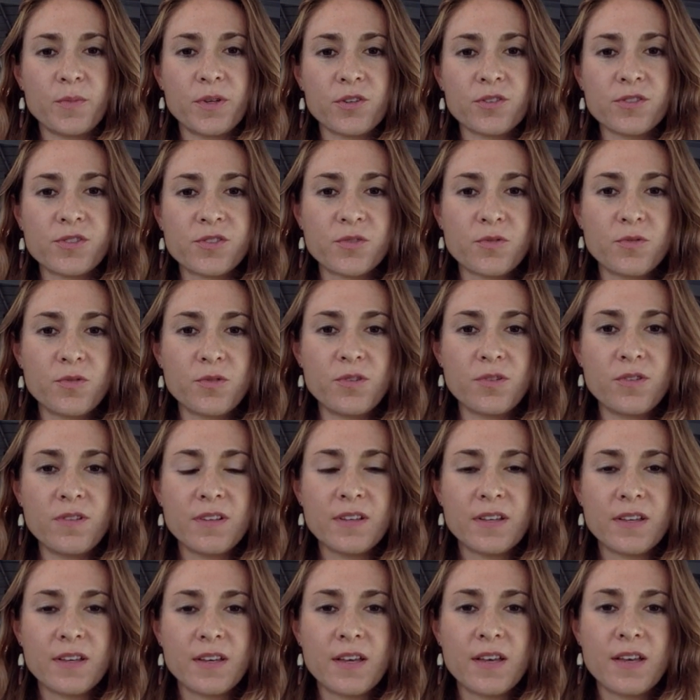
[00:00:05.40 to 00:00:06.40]
Hill Middle School.
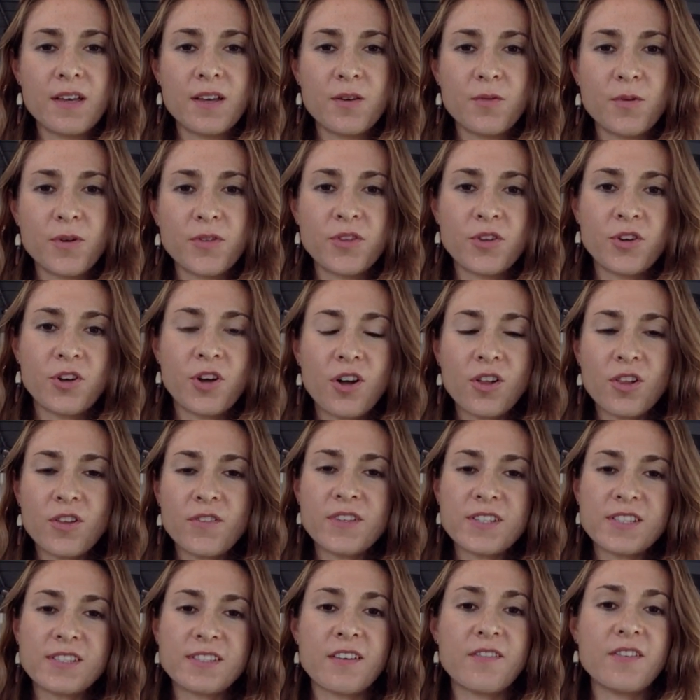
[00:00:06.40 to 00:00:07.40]
Within all
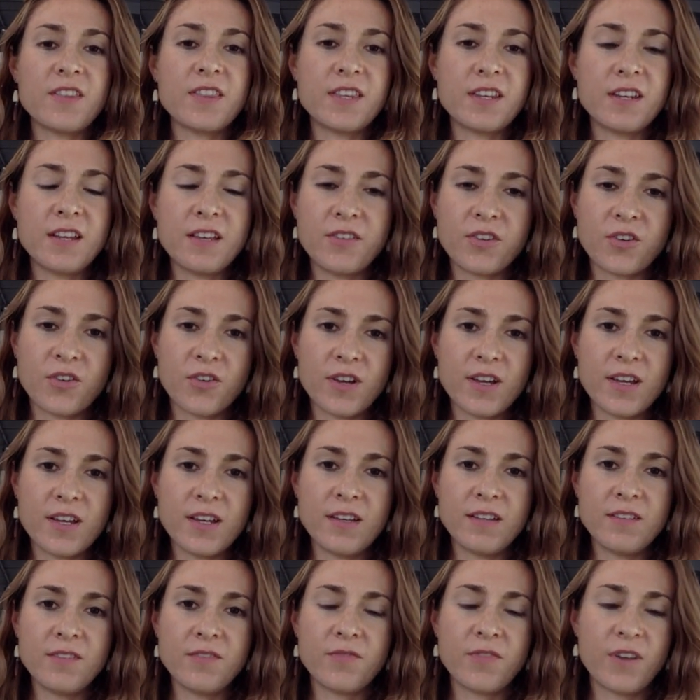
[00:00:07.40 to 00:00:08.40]
of the seventh and eighth
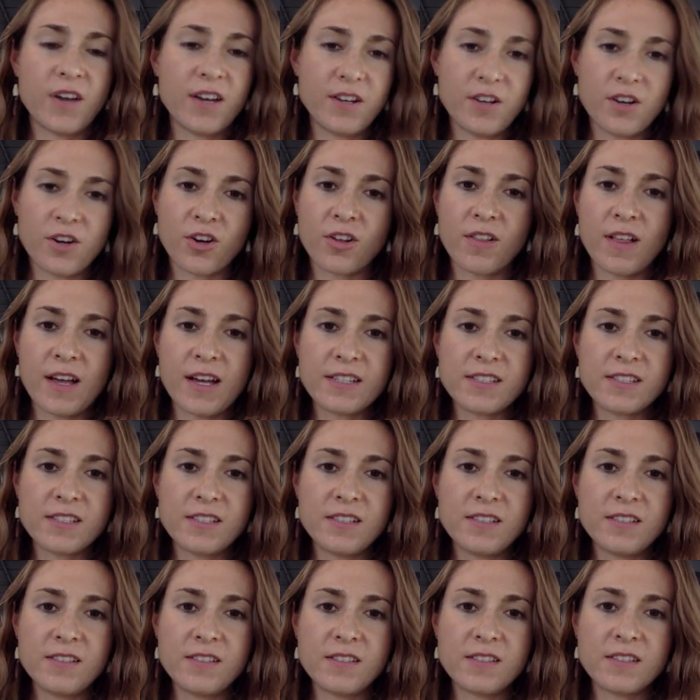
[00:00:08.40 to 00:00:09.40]
grade fine art
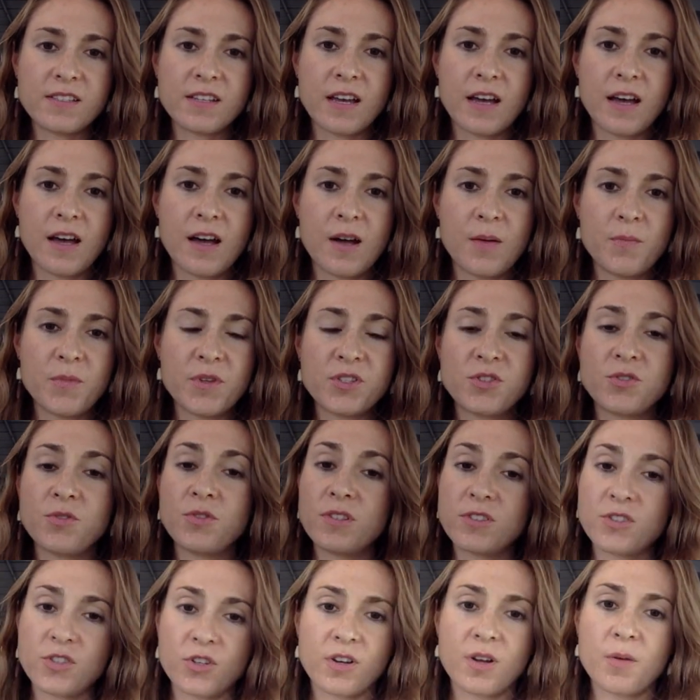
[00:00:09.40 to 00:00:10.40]
classes, um, the
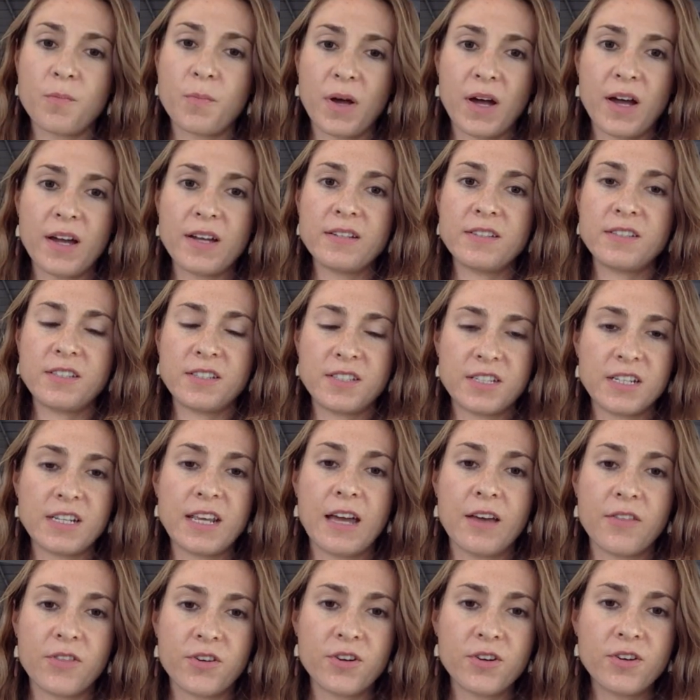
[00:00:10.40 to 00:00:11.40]
students are combined
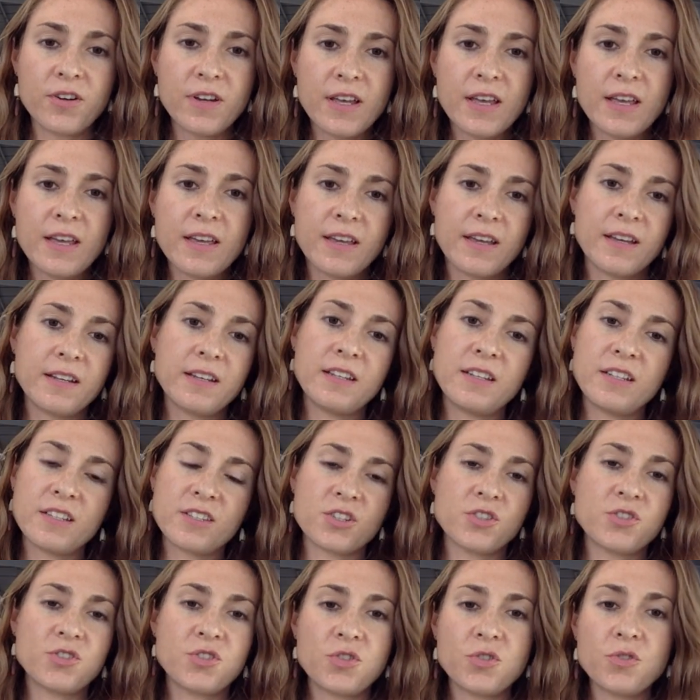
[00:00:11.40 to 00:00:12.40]
together, and it
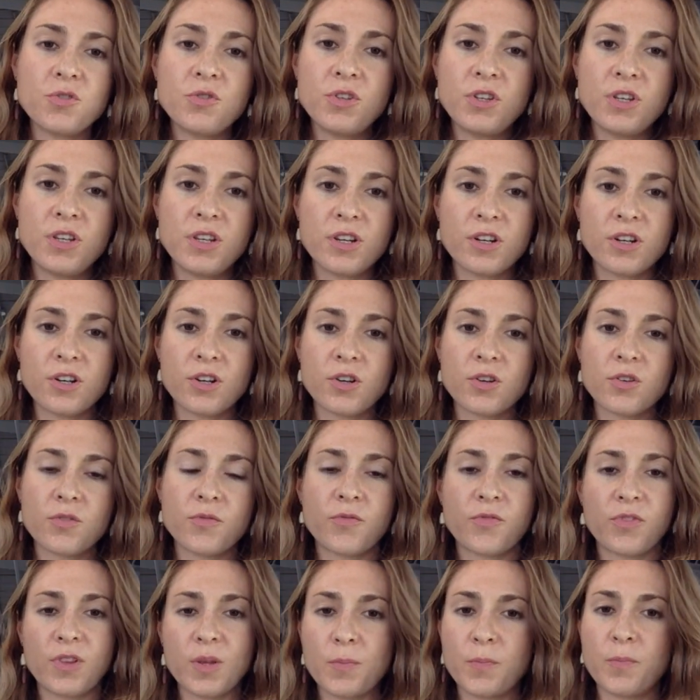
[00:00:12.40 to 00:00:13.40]
is a two-year
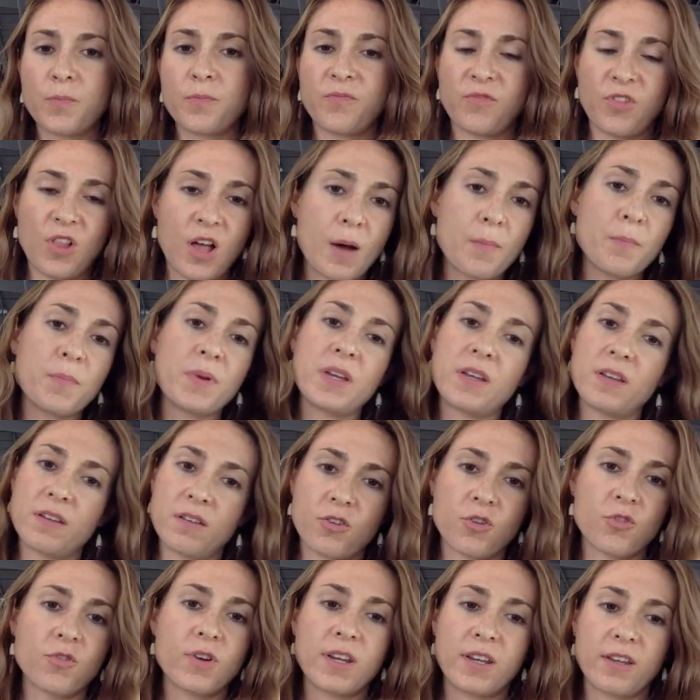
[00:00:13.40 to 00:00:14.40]
flip-flopping
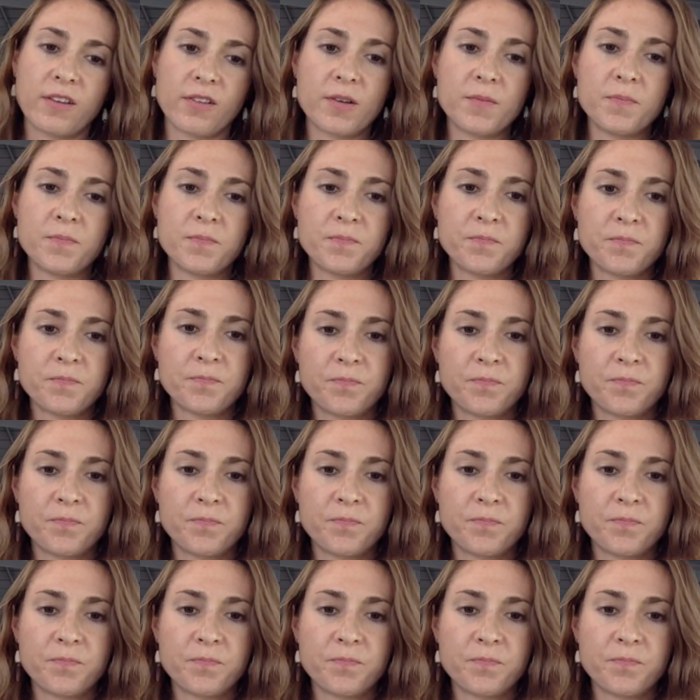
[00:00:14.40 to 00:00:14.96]
curriculum.